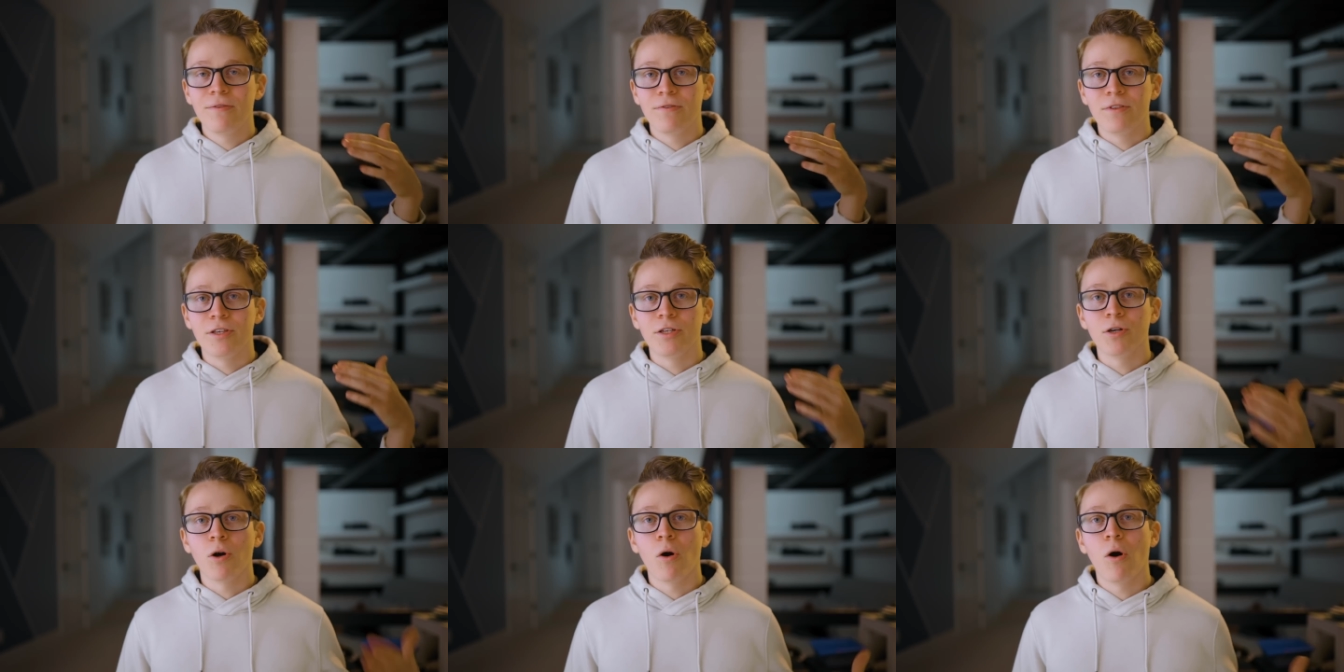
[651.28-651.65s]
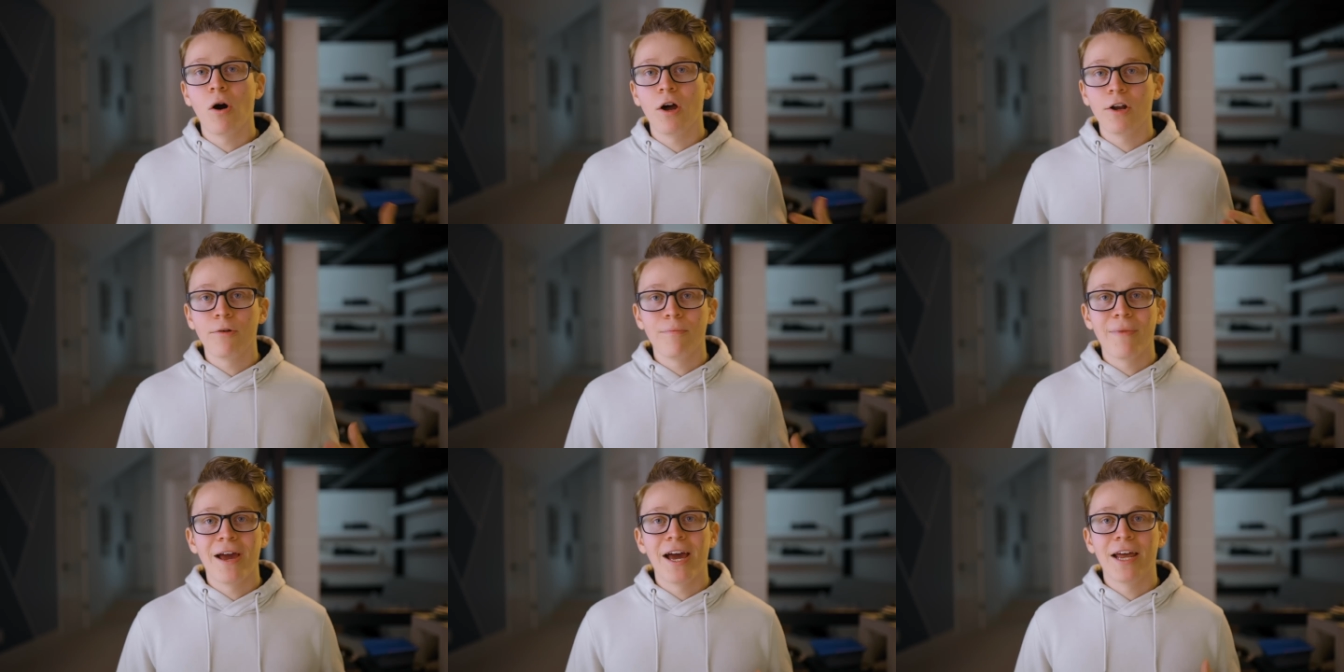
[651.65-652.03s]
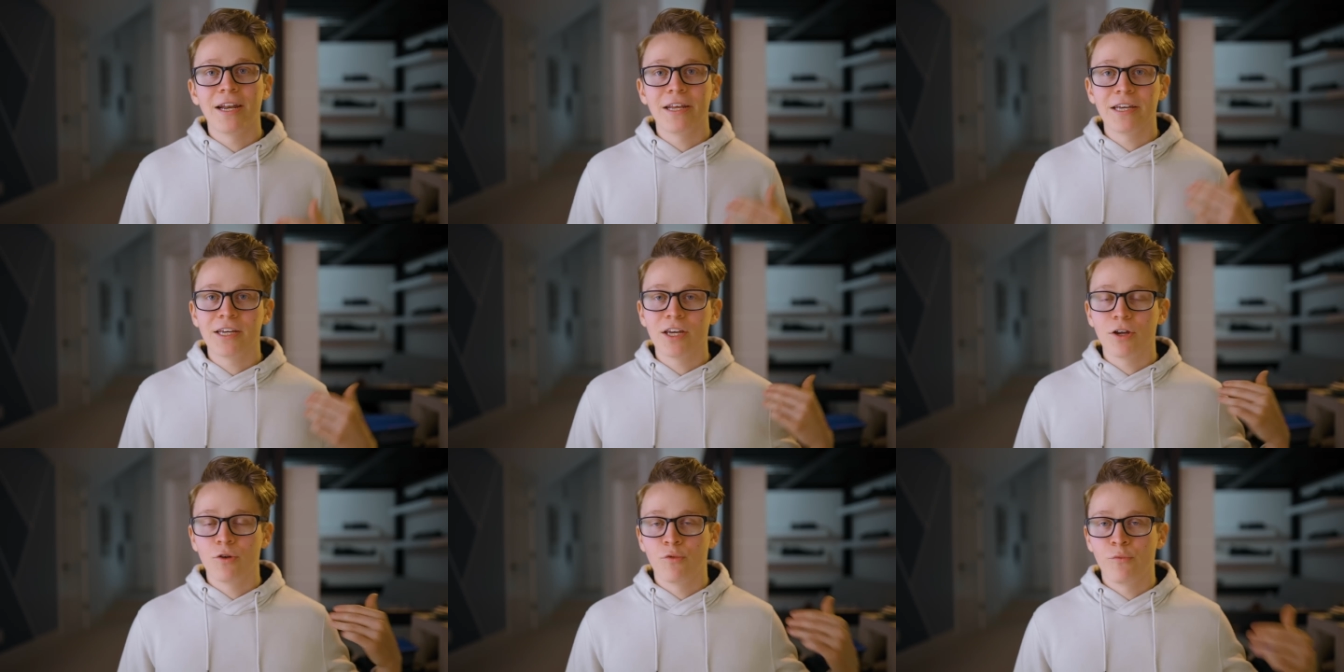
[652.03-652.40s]
the
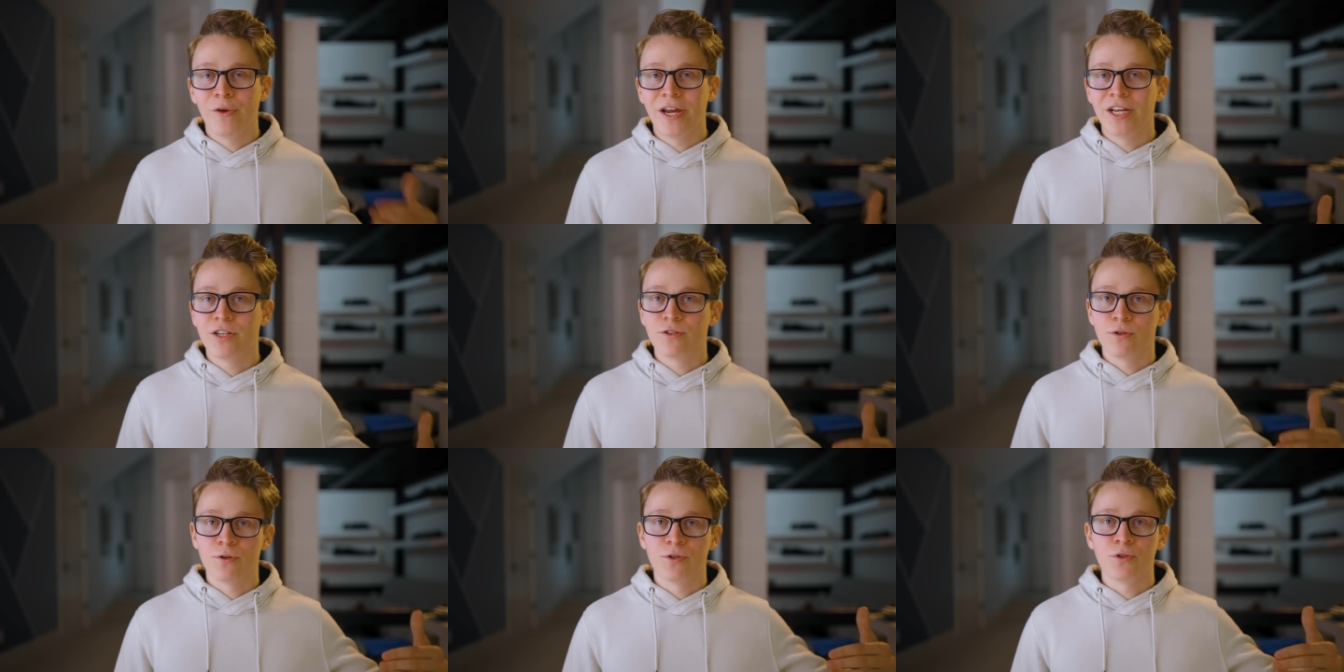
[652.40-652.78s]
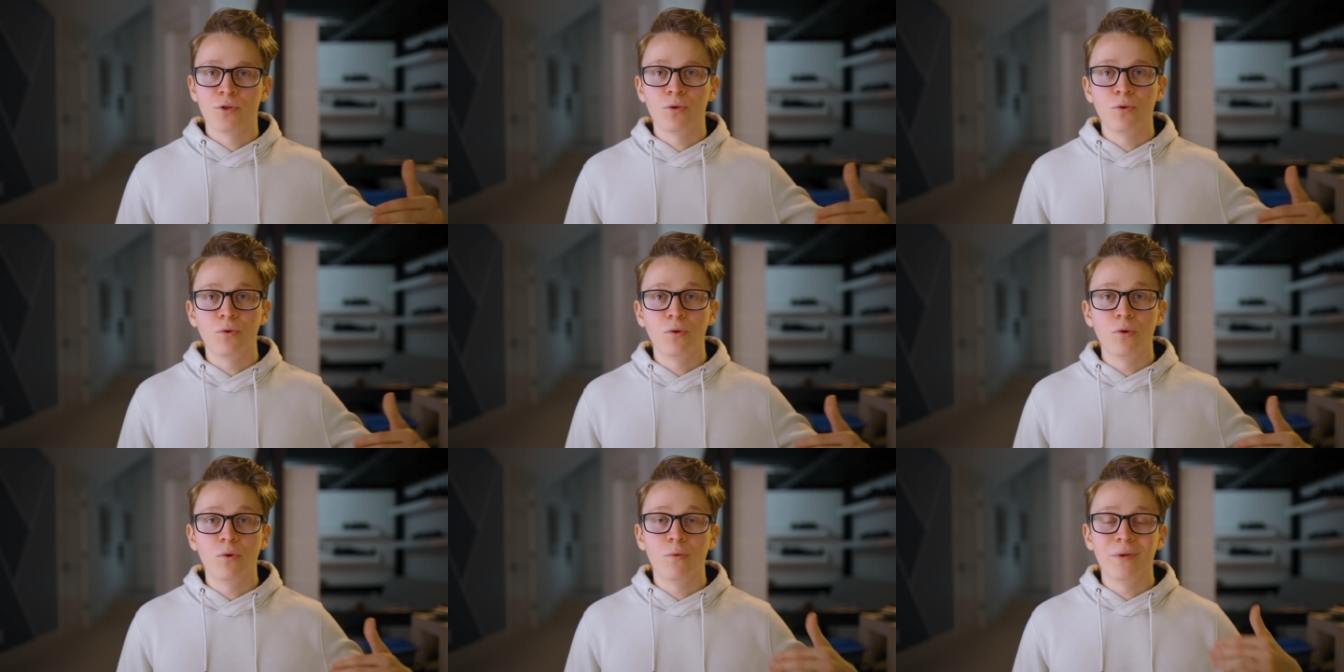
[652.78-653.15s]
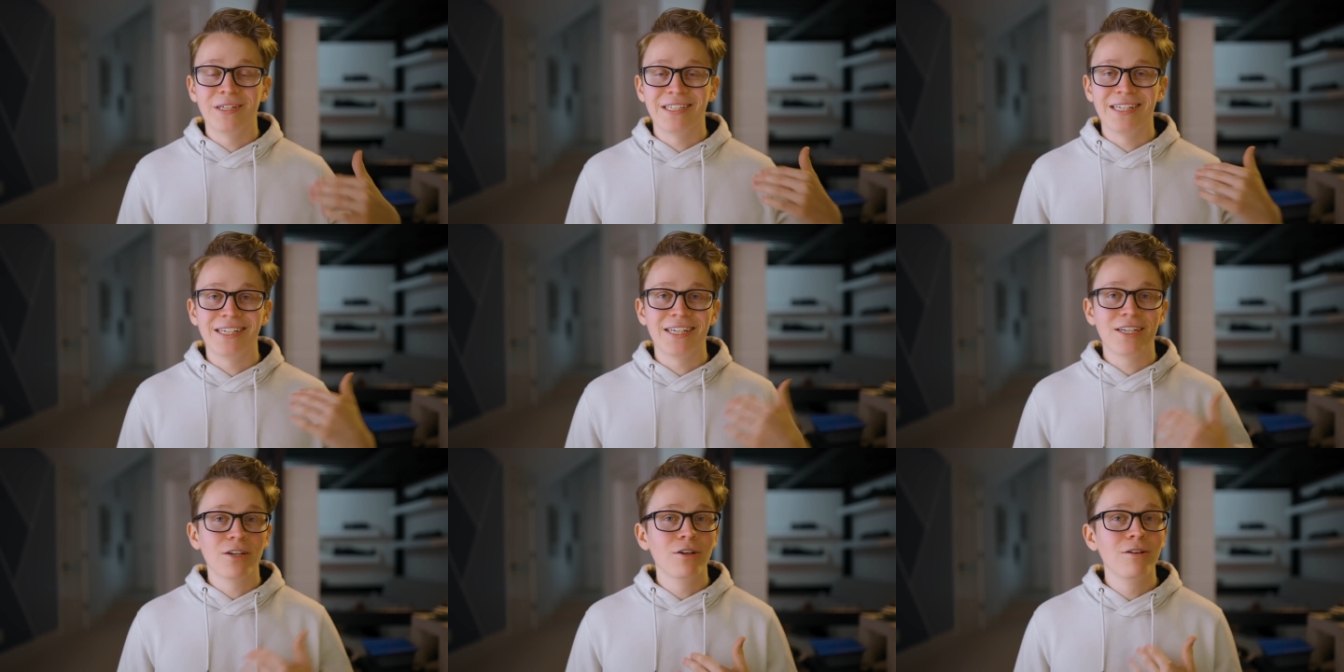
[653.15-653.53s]
automatic eraser tool
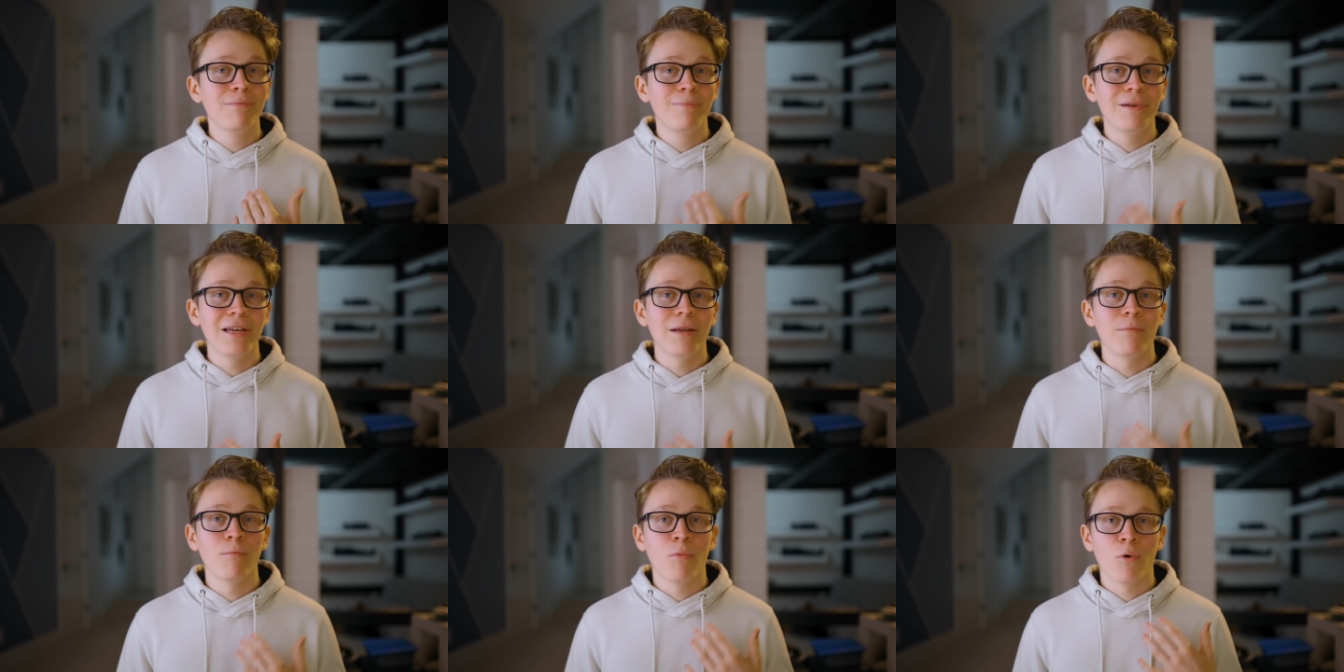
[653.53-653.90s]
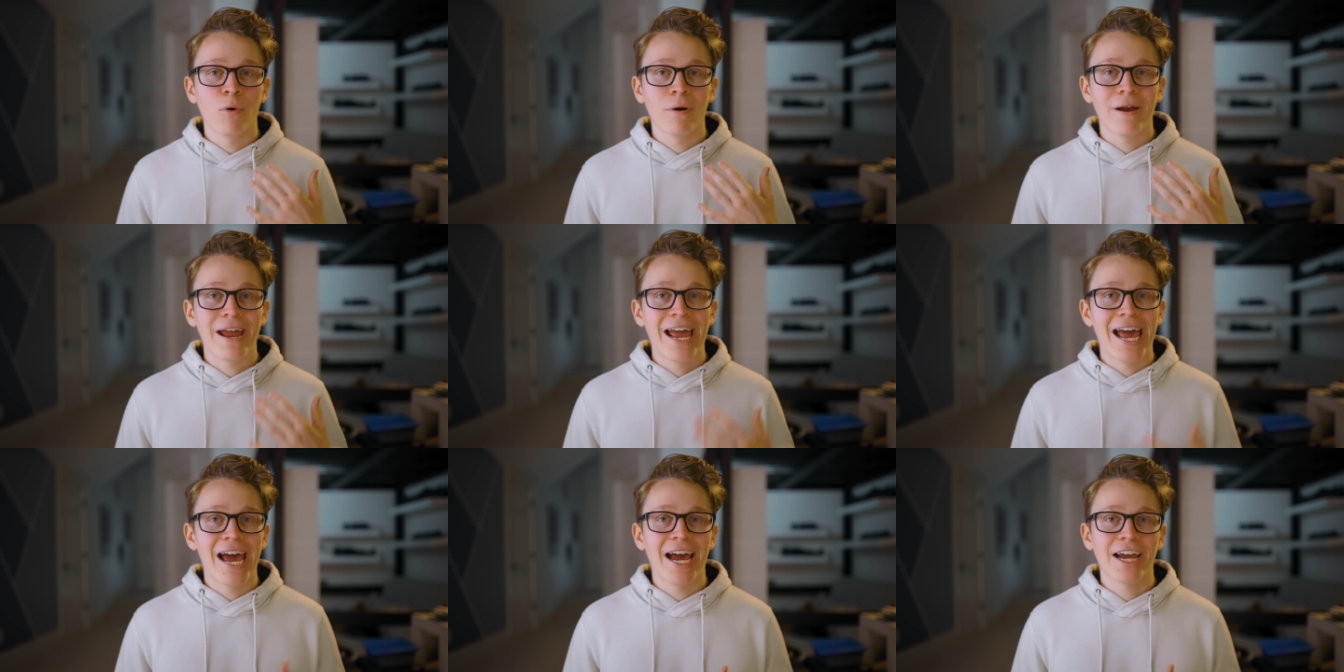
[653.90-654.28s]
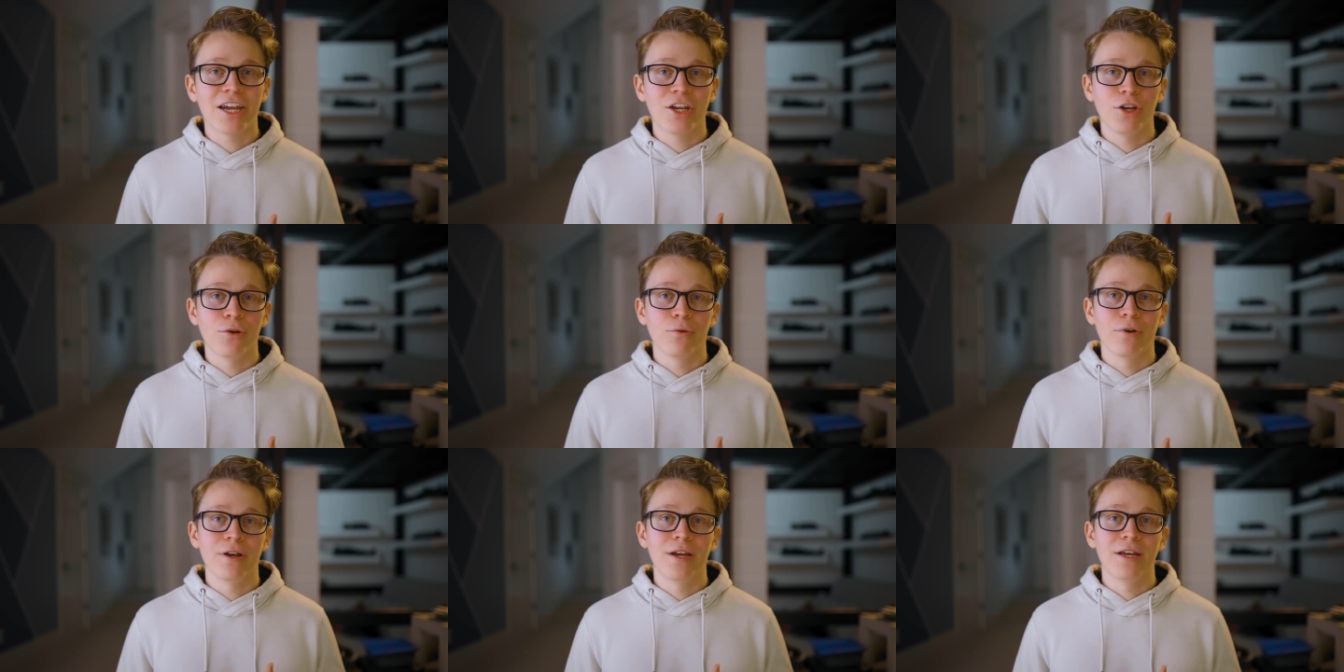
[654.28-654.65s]
was a good bit more
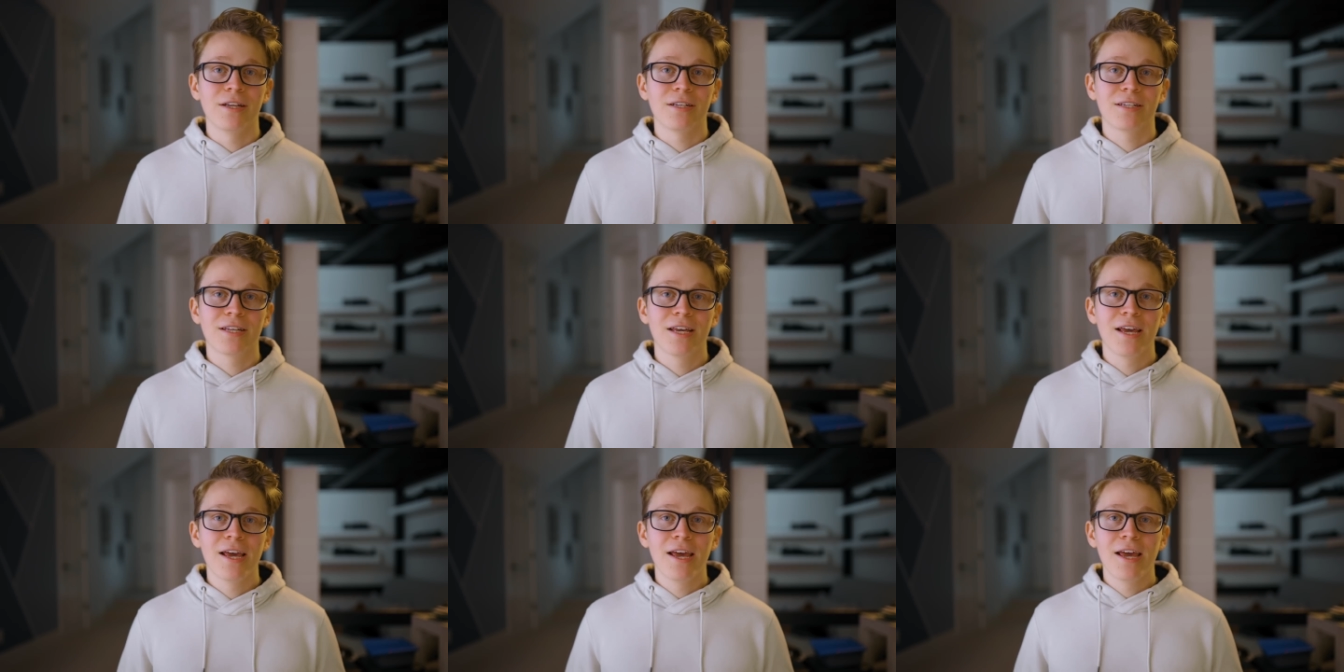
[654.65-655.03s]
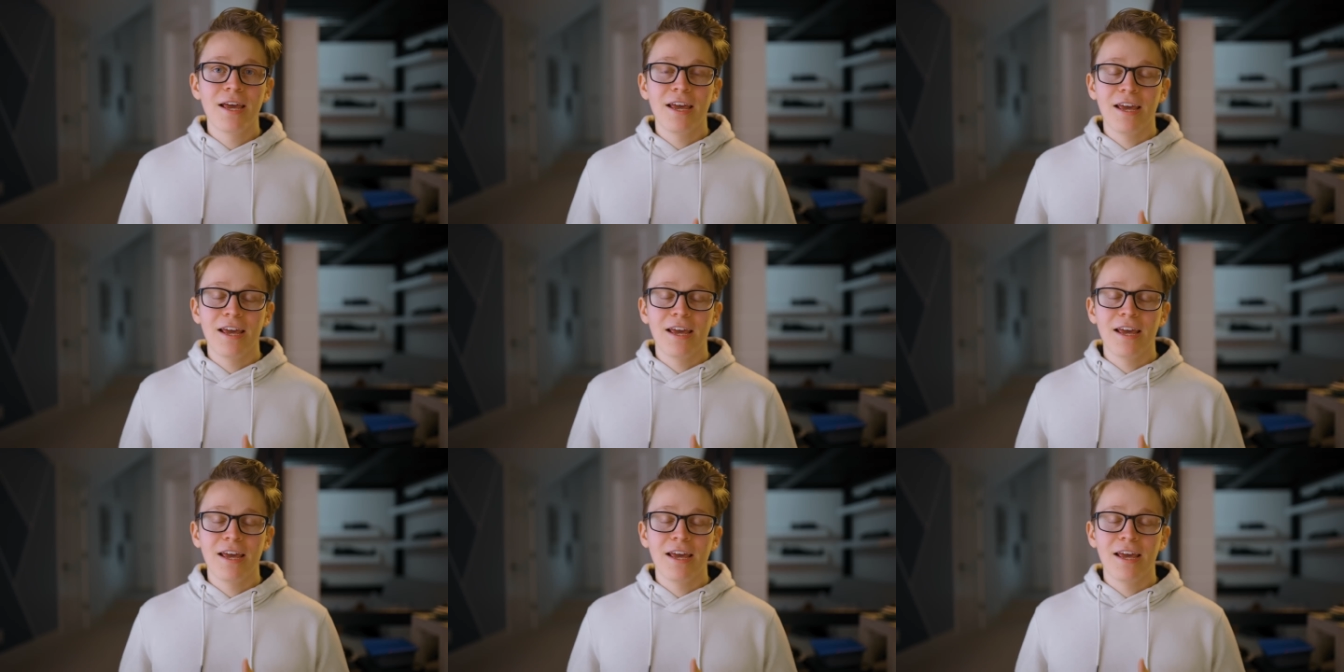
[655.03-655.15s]
accurate